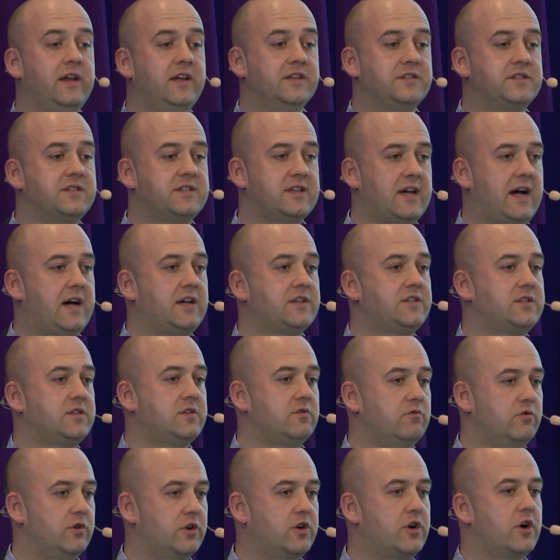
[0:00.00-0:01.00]
is SaaS,
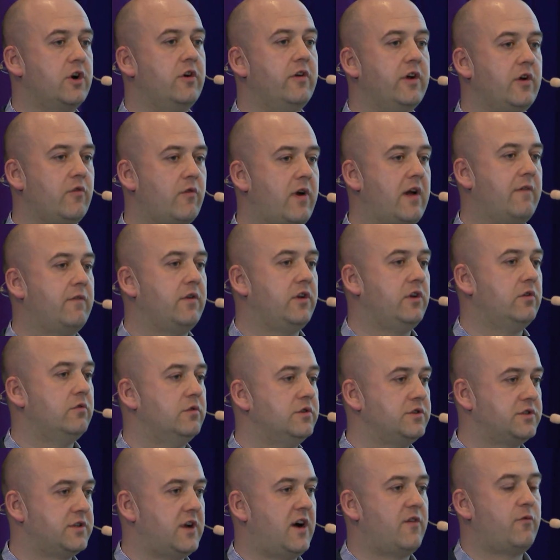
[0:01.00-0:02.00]
recurring revenue,
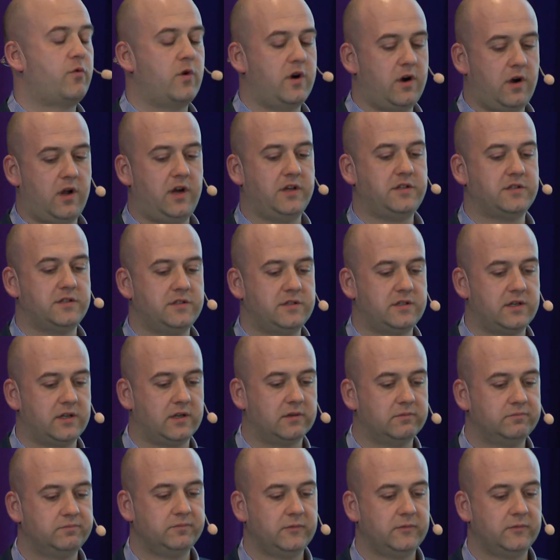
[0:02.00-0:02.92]
software licensing.